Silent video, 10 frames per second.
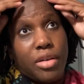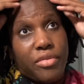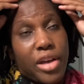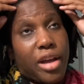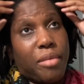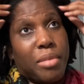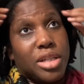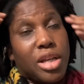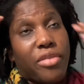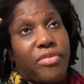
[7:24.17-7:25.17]
very
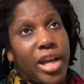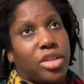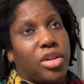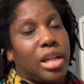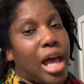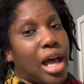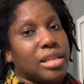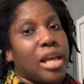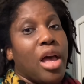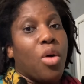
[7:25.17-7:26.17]
much affect your
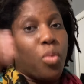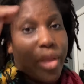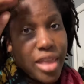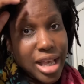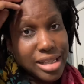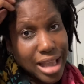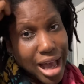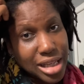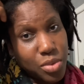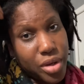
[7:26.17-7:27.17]
locks. With these
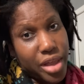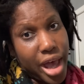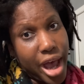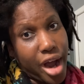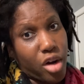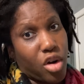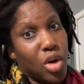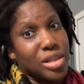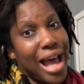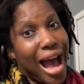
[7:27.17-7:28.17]
locks where the hair
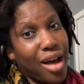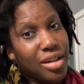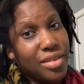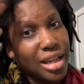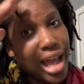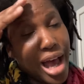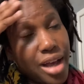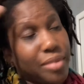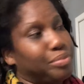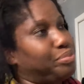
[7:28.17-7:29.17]
grows out of the lock,